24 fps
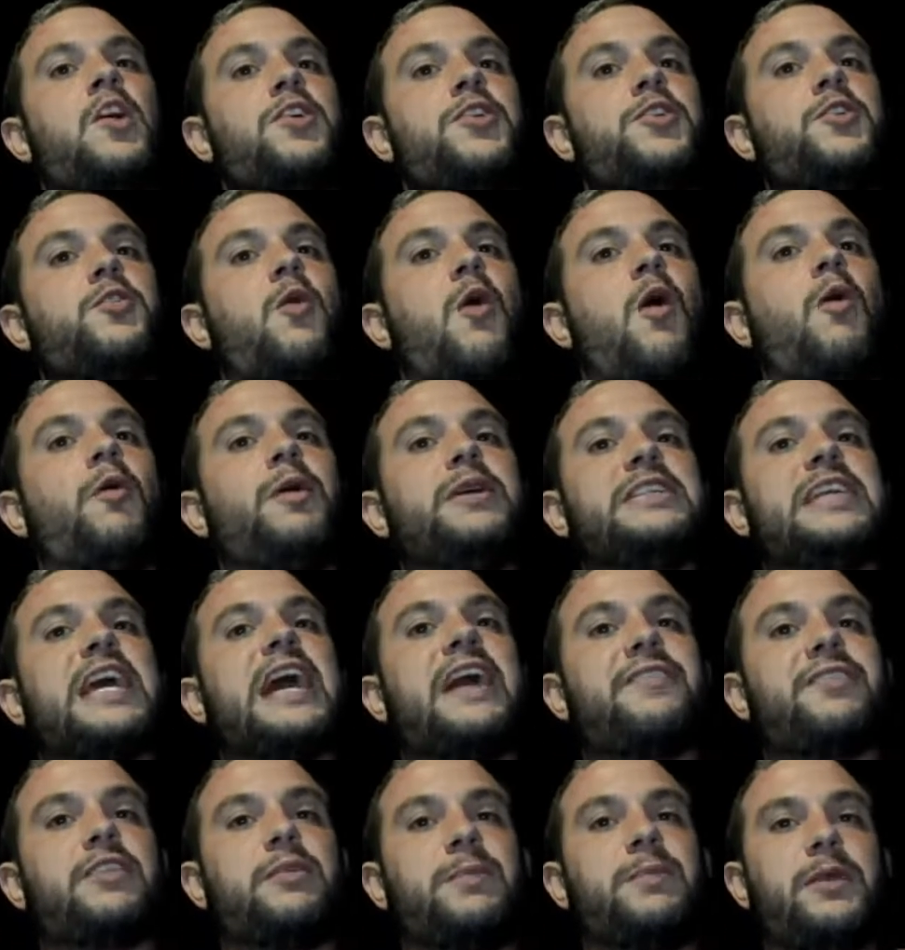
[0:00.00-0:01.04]
you always
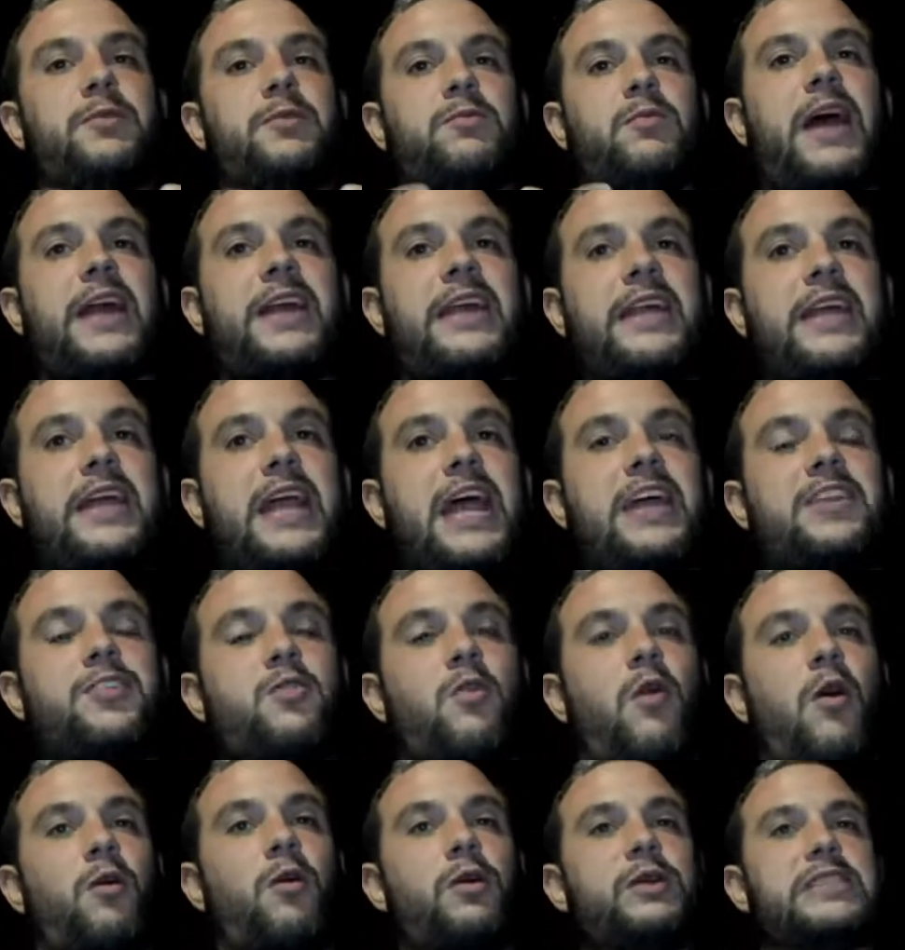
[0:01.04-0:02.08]
have to be ready, and
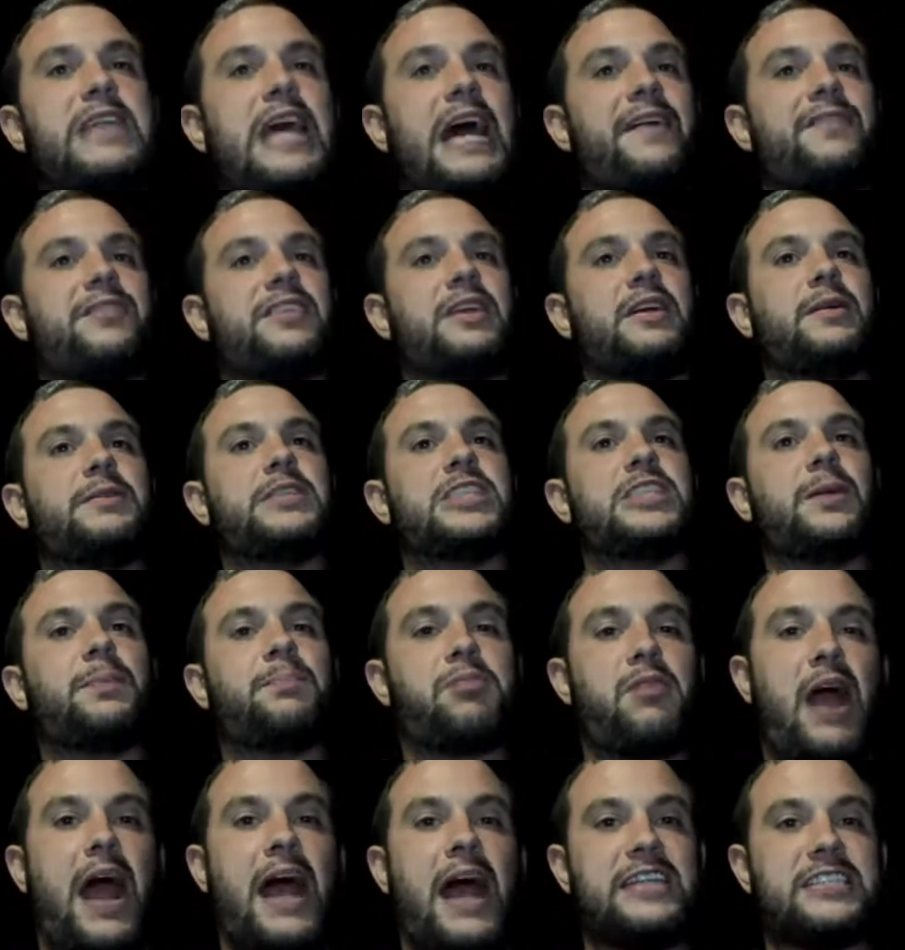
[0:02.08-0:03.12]
you always have to
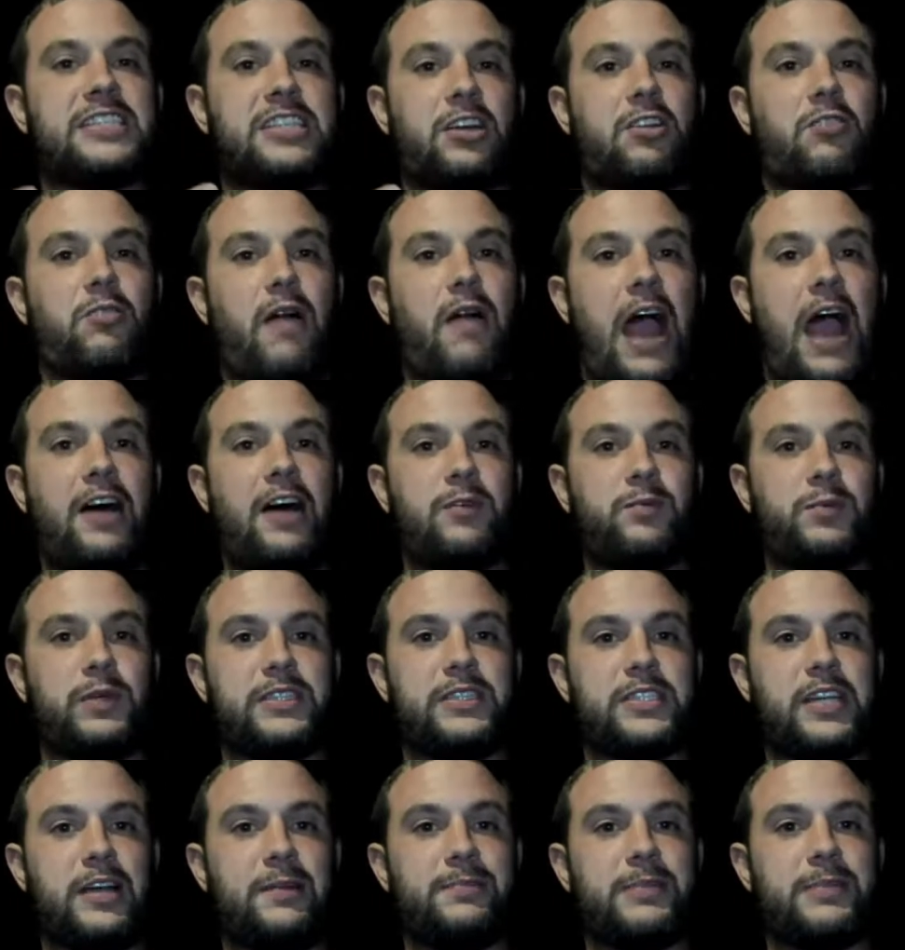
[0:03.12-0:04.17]
surprise the crowd with
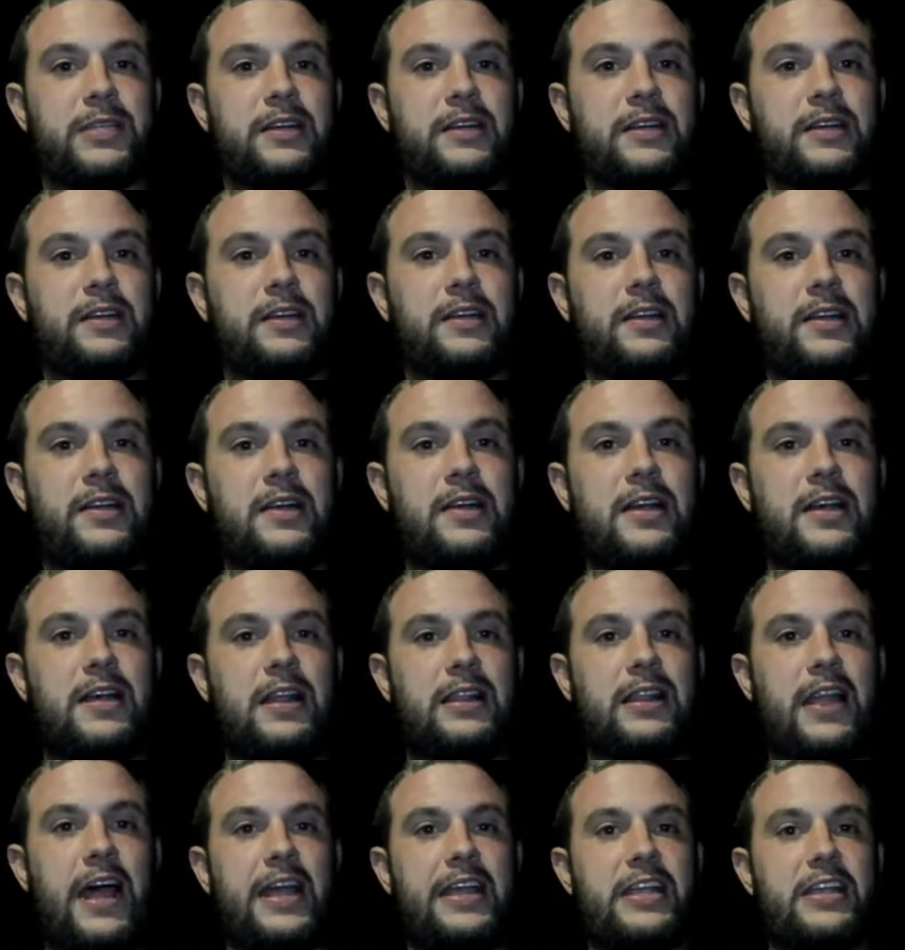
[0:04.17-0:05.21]
something.
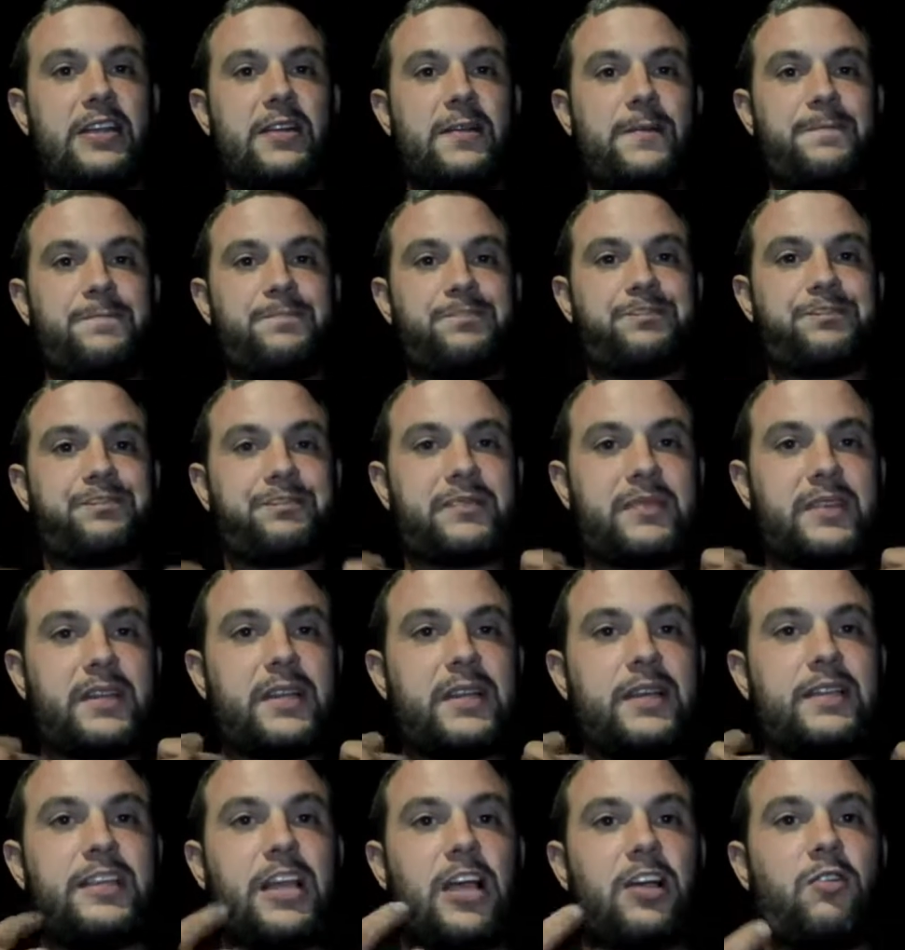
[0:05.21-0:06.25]
Like,
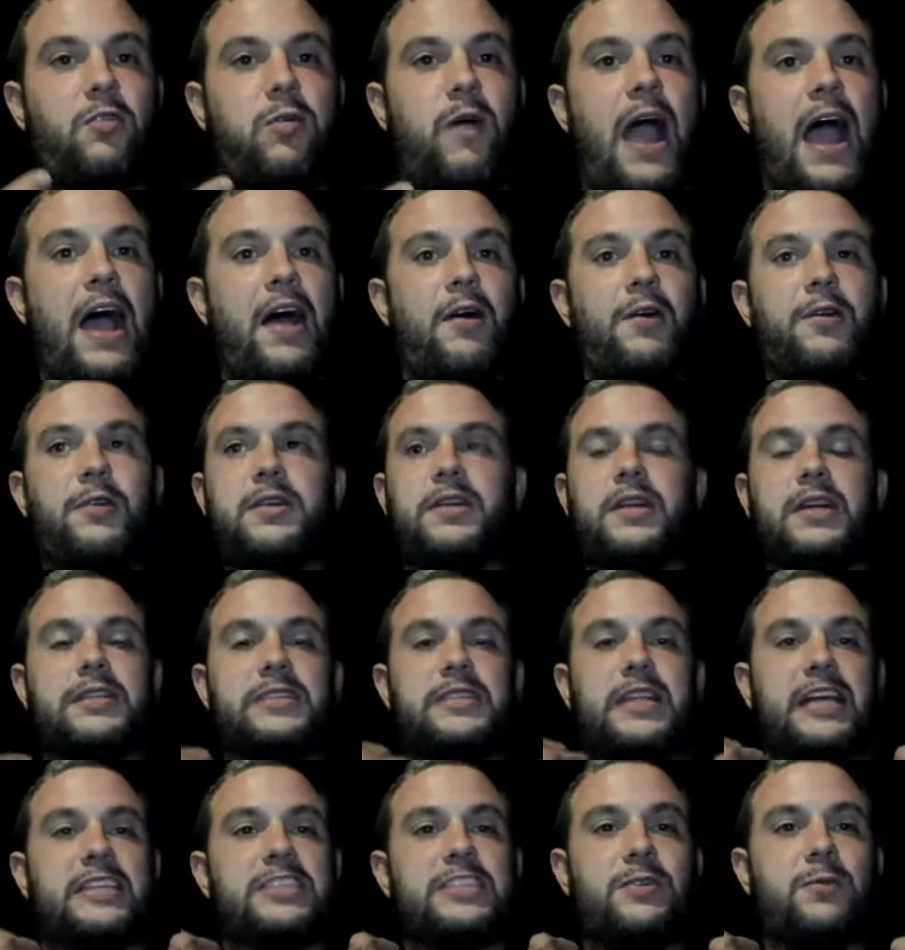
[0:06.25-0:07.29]
the crowd
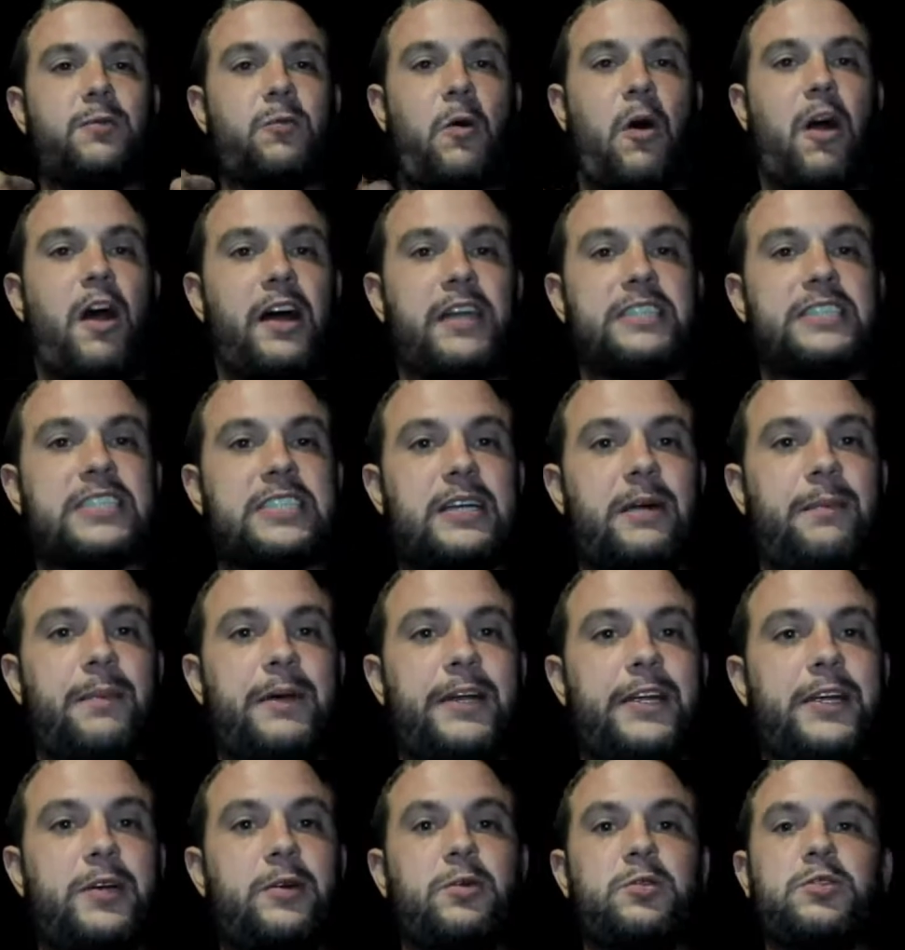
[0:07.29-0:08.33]
doesn't want
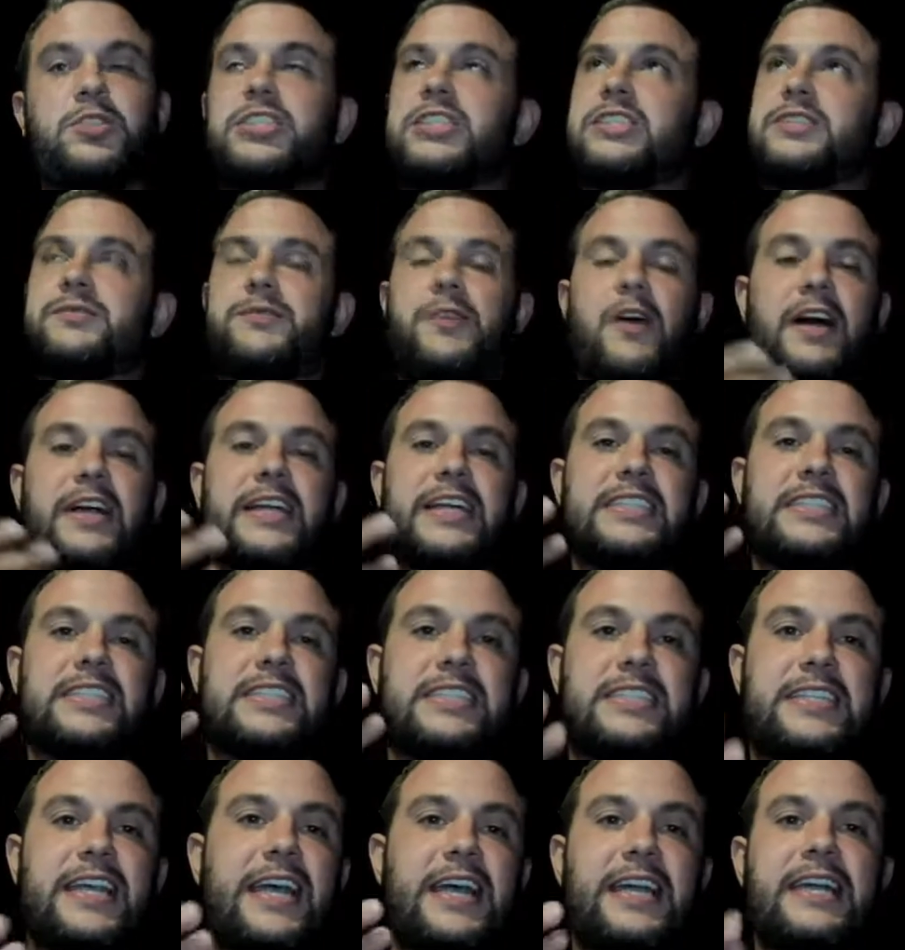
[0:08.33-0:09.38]
somebody who's just fucking
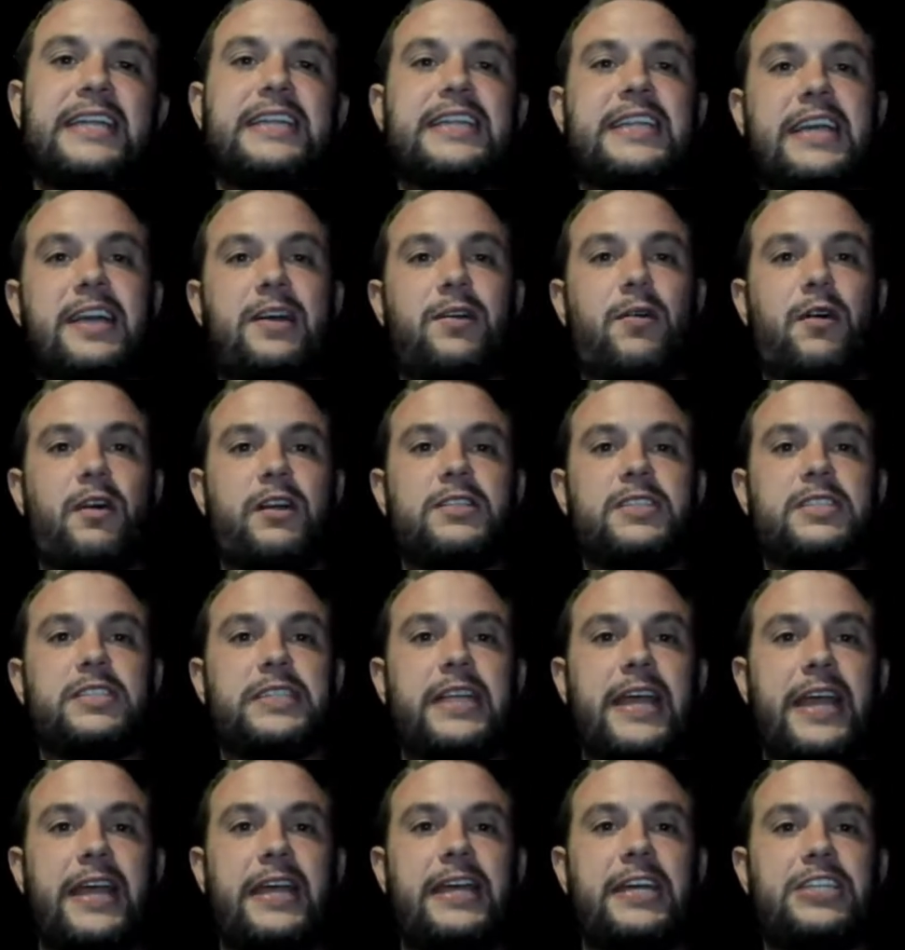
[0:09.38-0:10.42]
standing there on
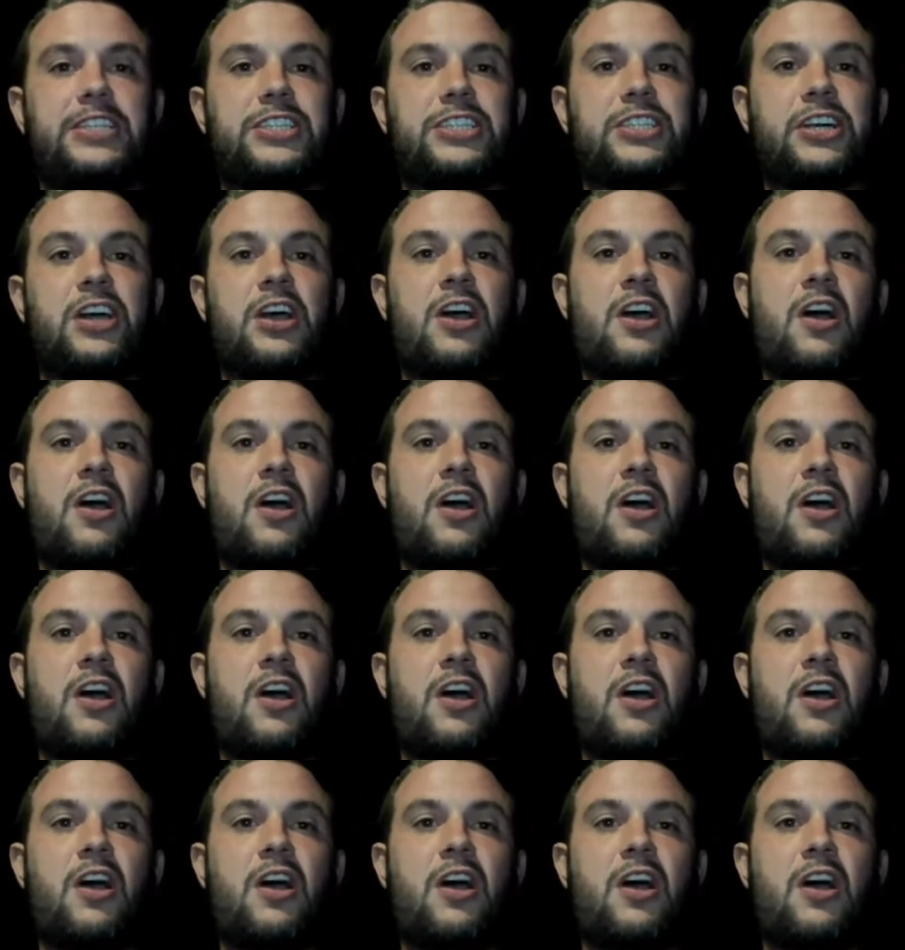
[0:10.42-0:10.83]
stage,